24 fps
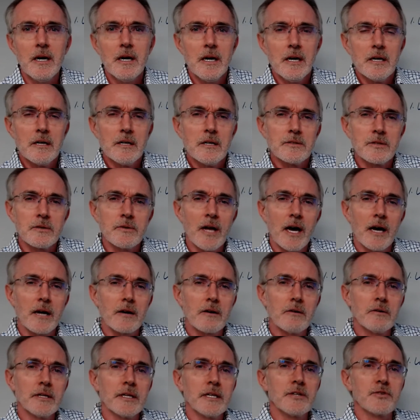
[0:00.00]
So not
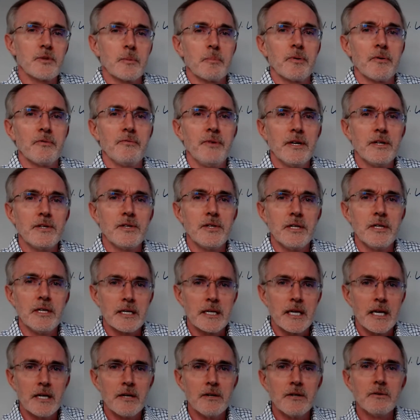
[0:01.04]
only is the provisioning
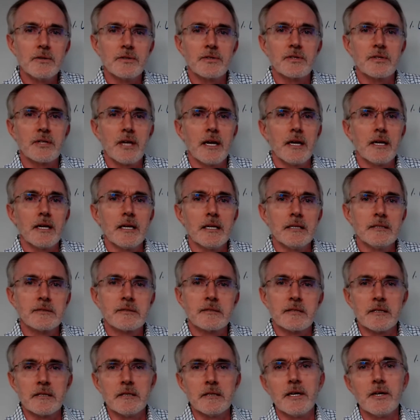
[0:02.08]
and new site
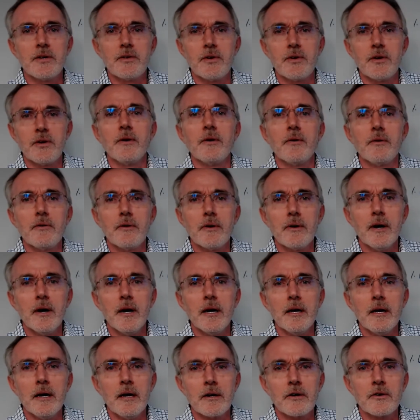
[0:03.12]
installation
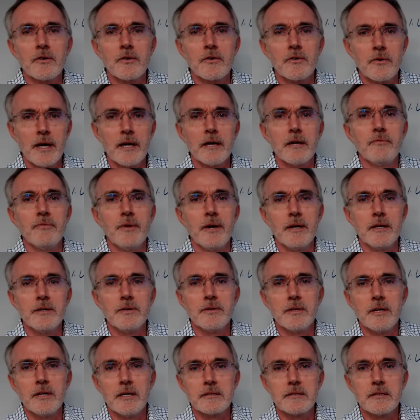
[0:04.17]
a great advantage in
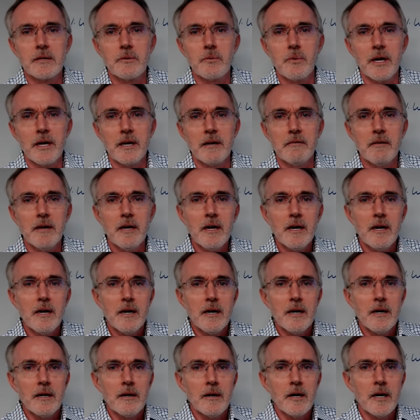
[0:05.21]
SD-WAN,
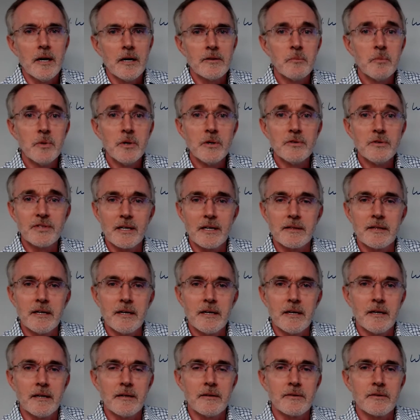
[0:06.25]

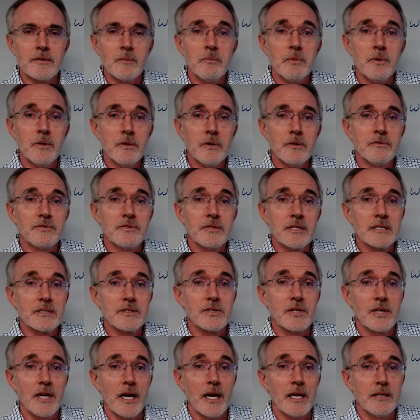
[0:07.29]
the moves and
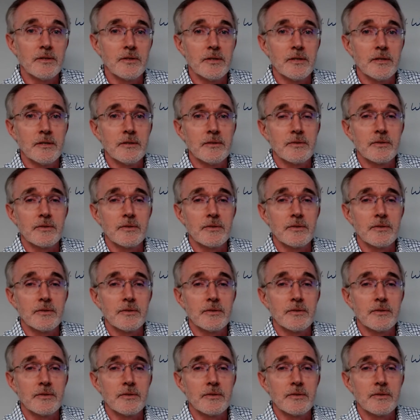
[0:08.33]
changes